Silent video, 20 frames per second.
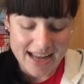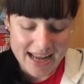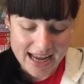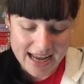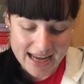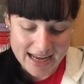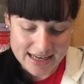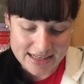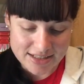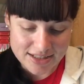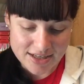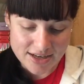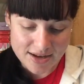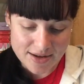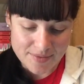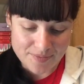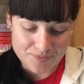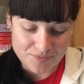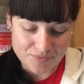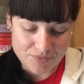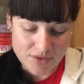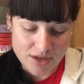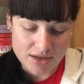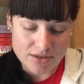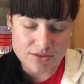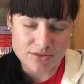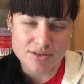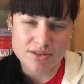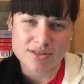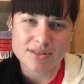and
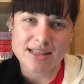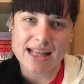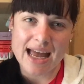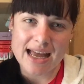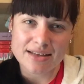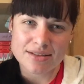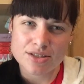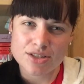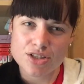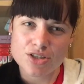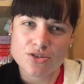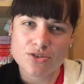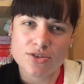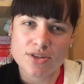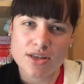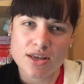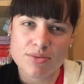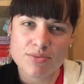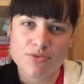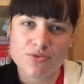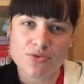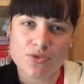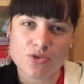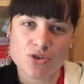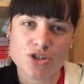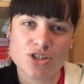last year or the year before,